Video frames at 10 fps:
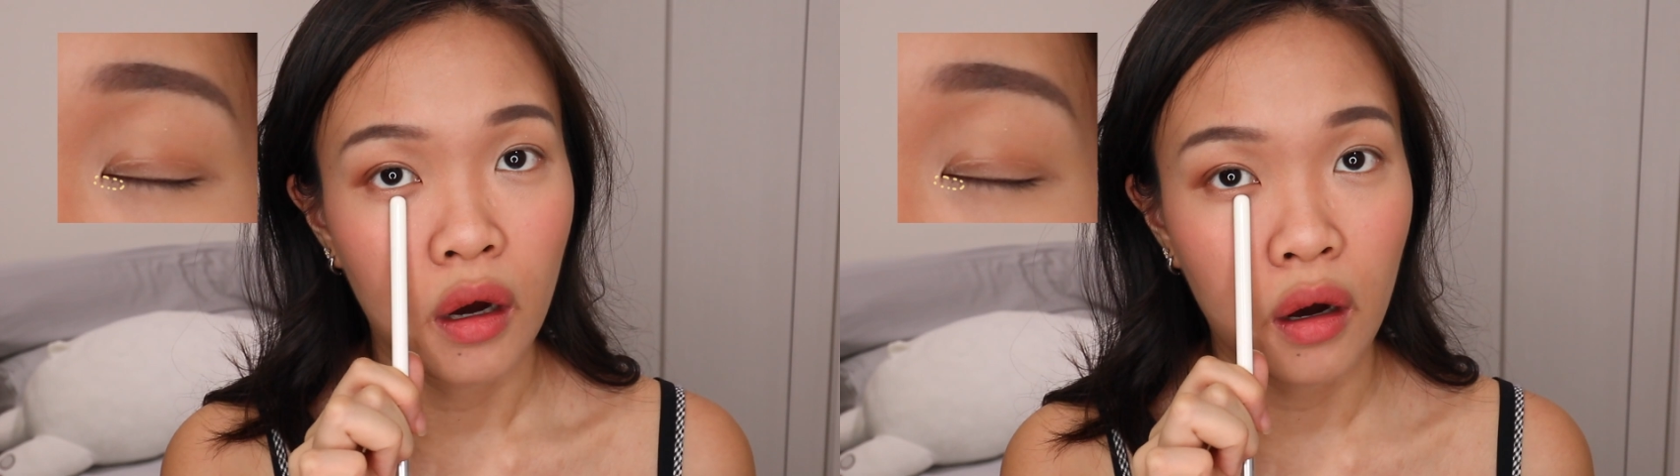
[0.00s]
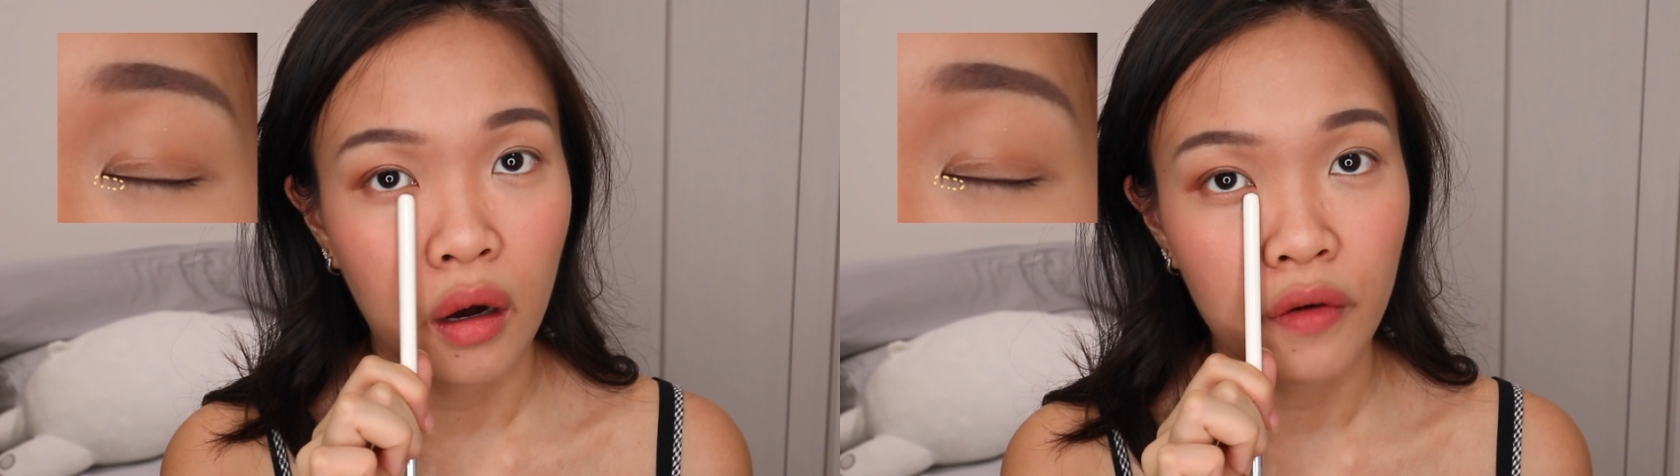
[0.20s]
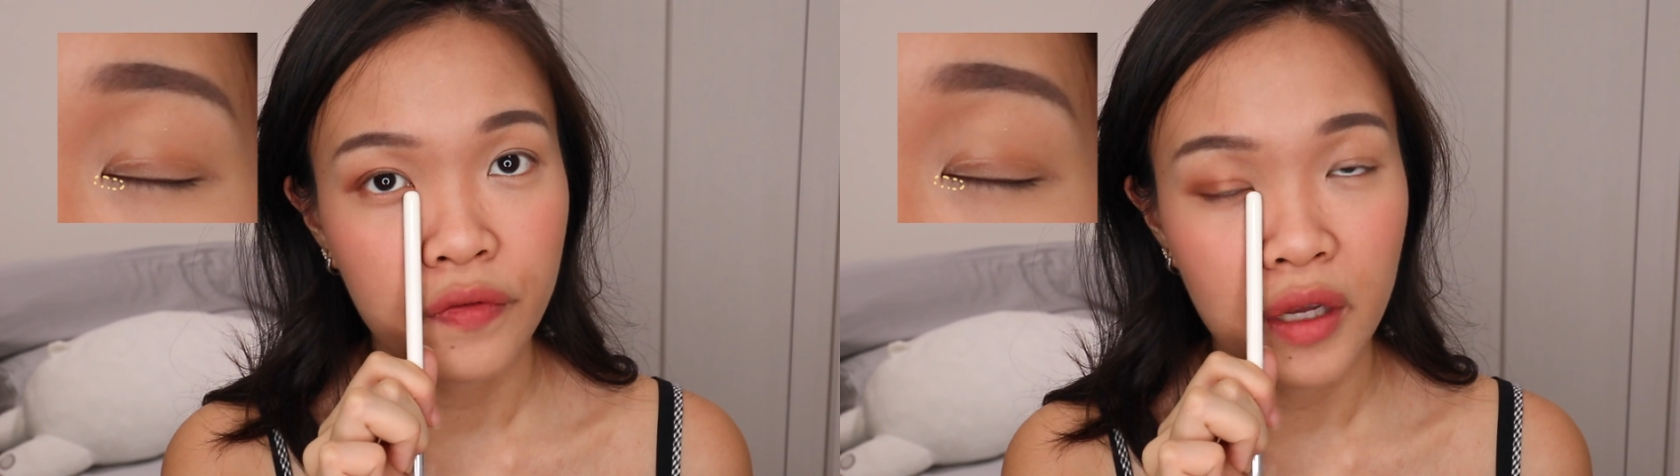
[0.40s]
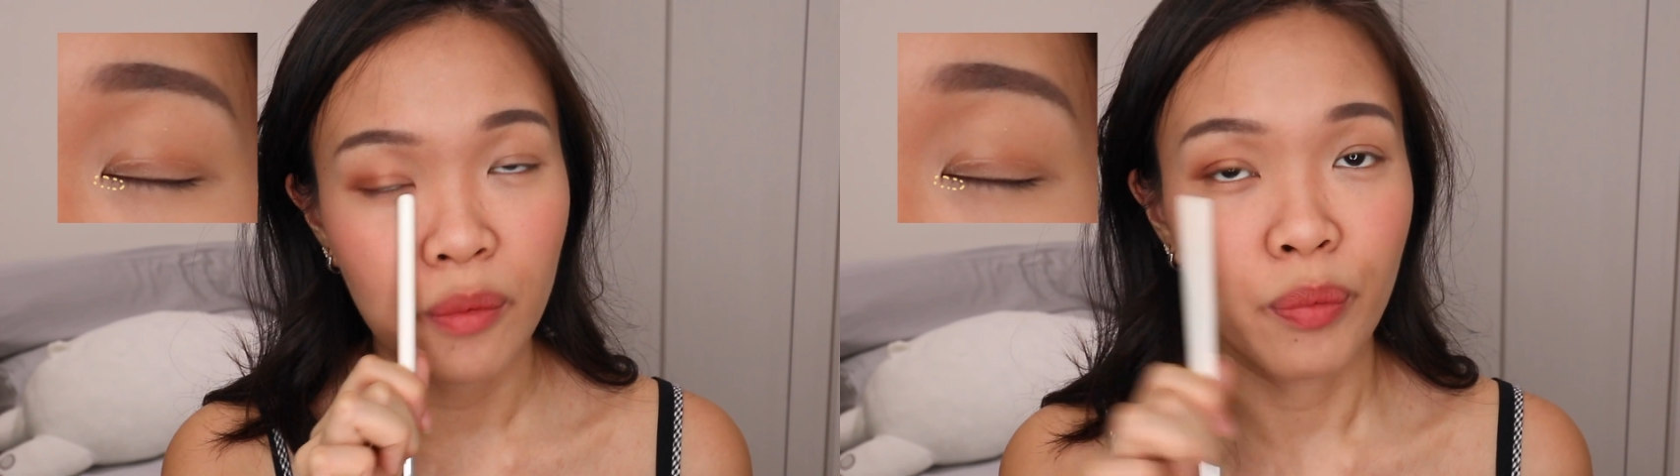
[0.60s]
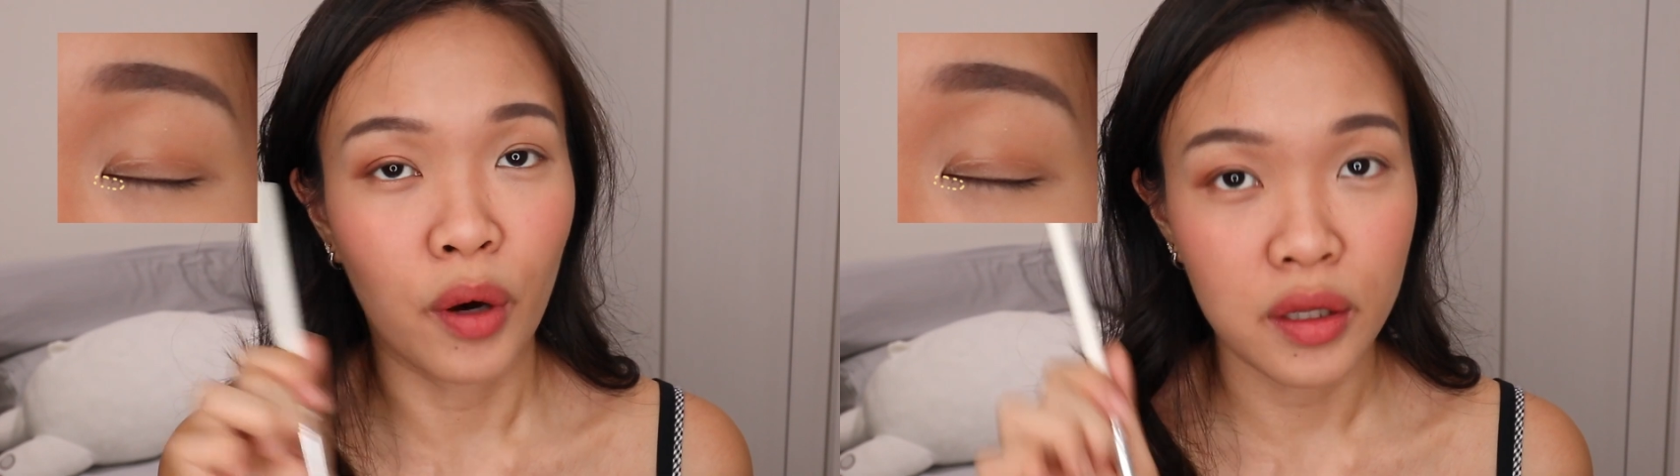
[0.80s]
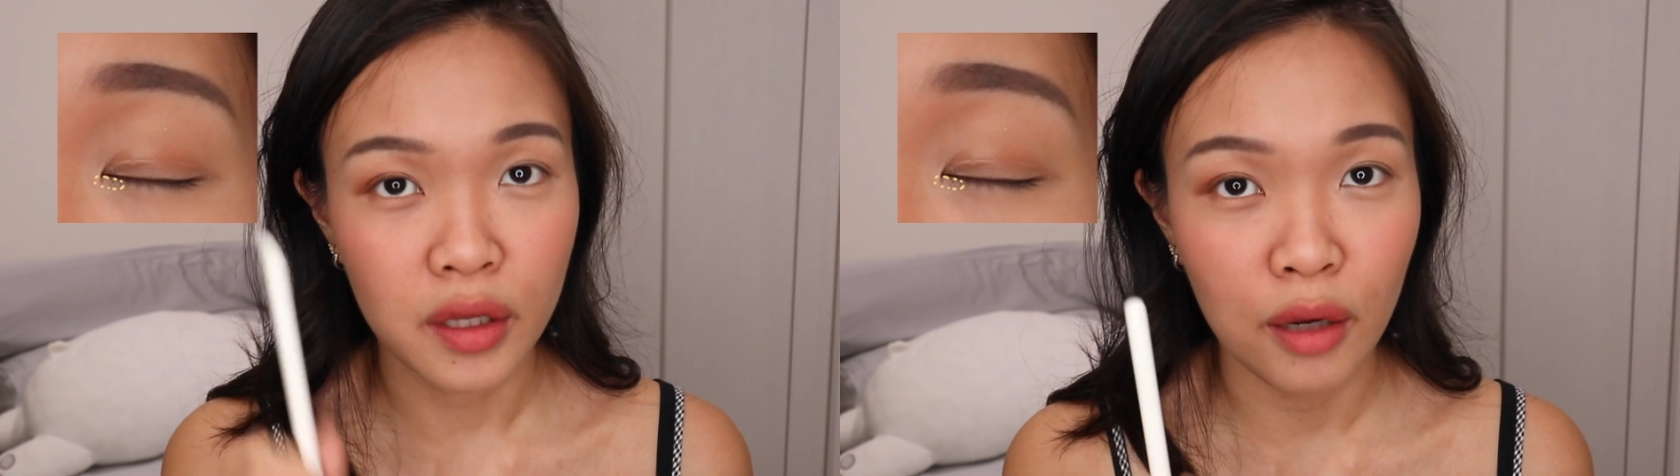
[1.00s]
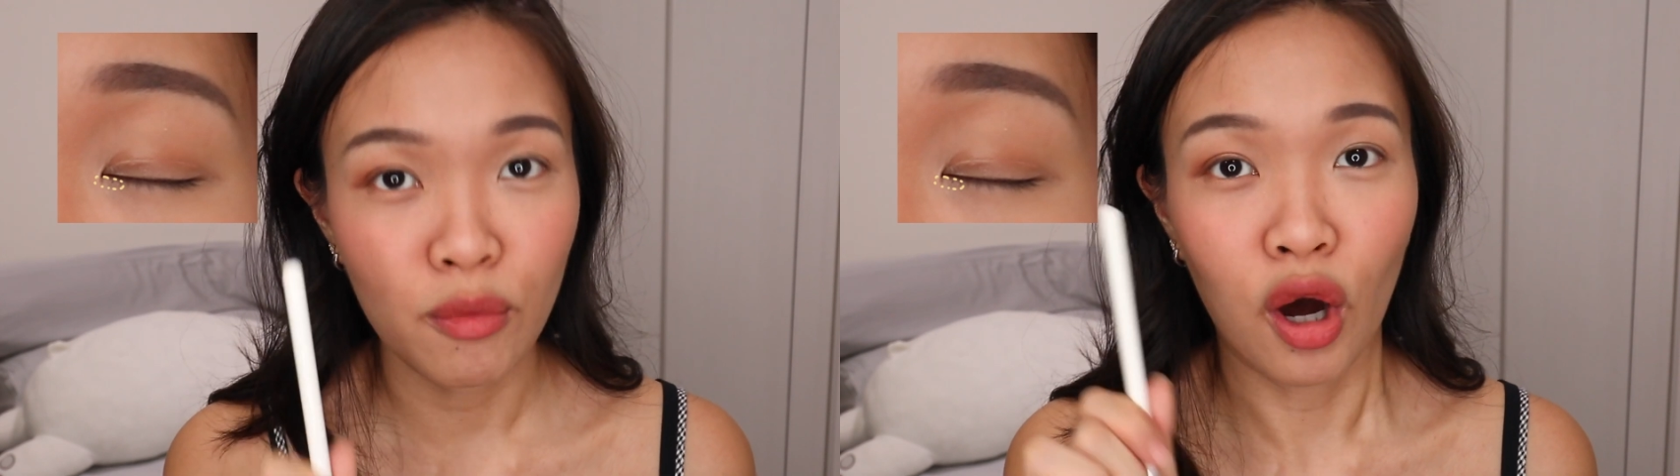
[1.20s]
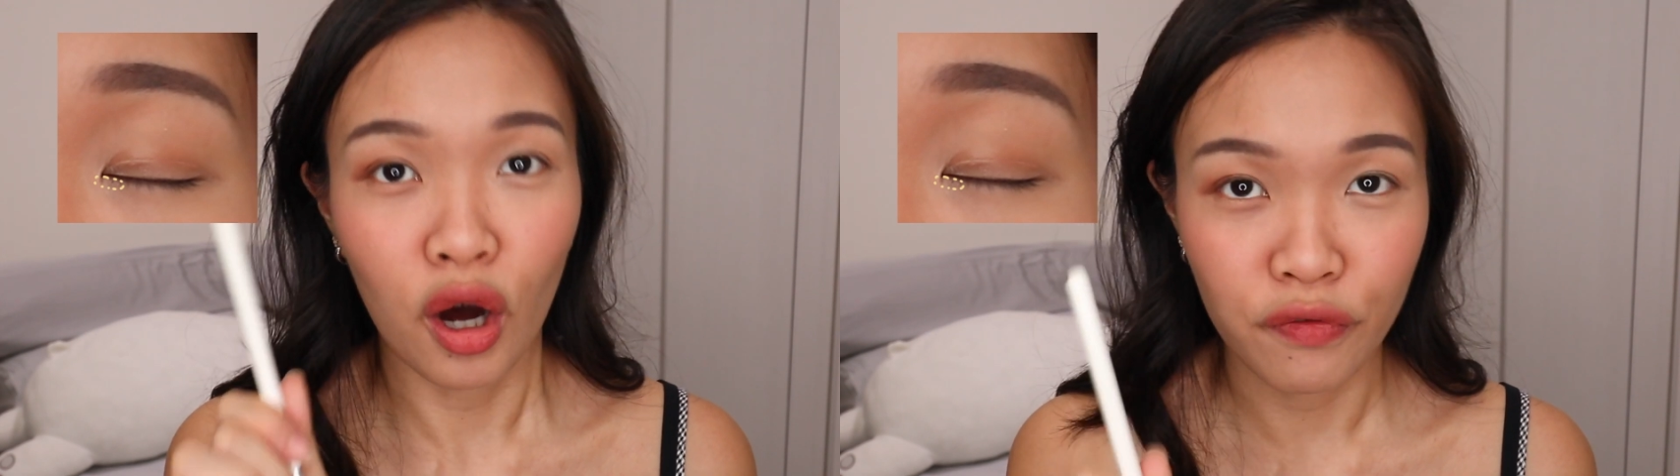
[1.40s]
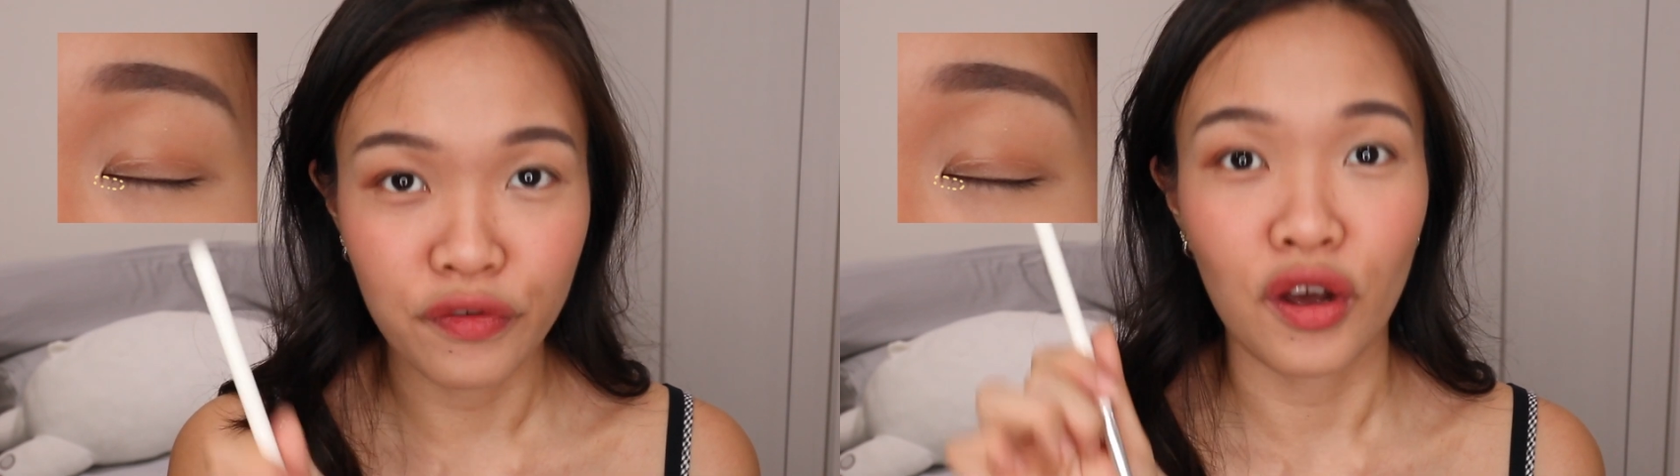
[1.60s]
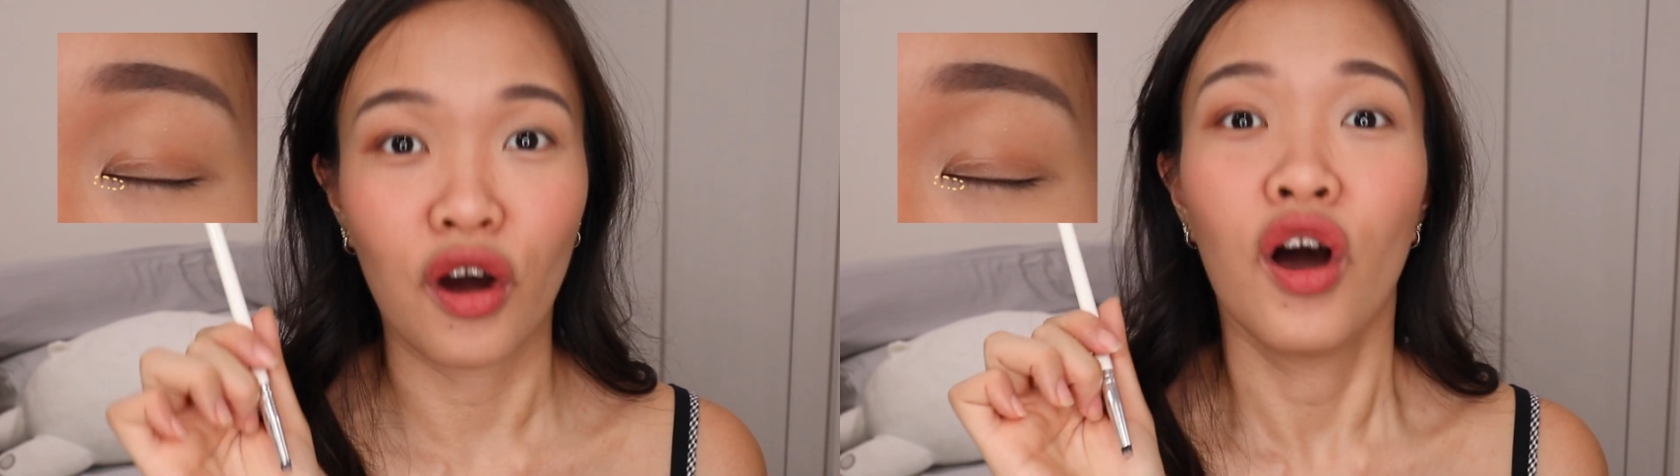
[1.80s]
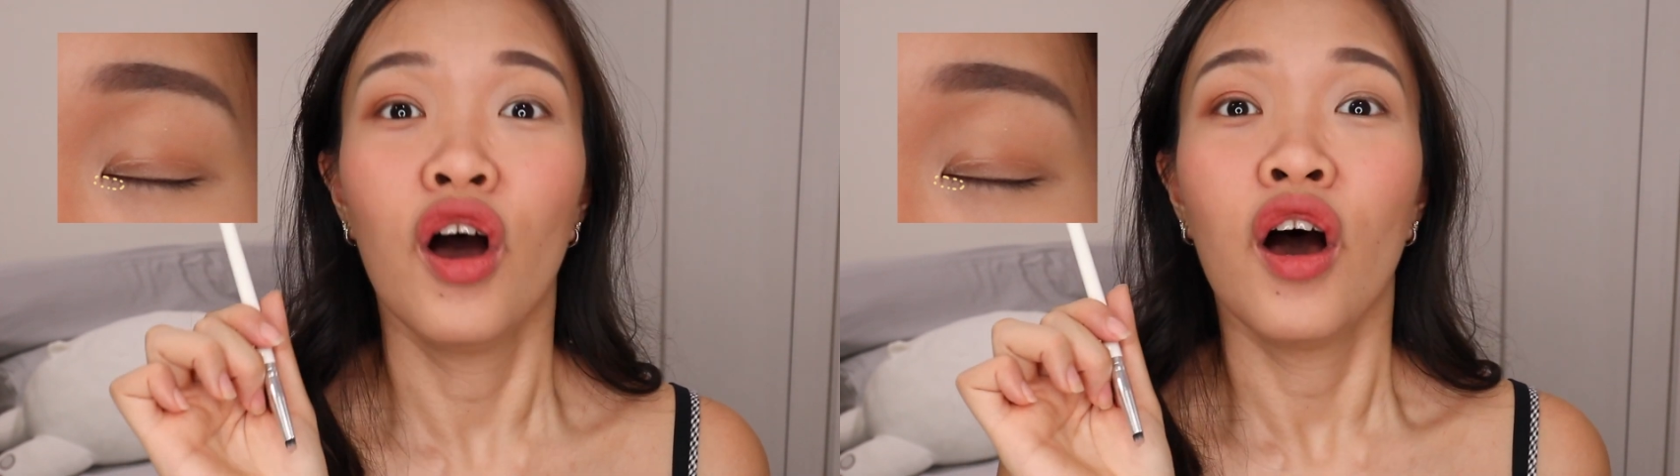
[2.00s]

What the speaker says: of the bottom of your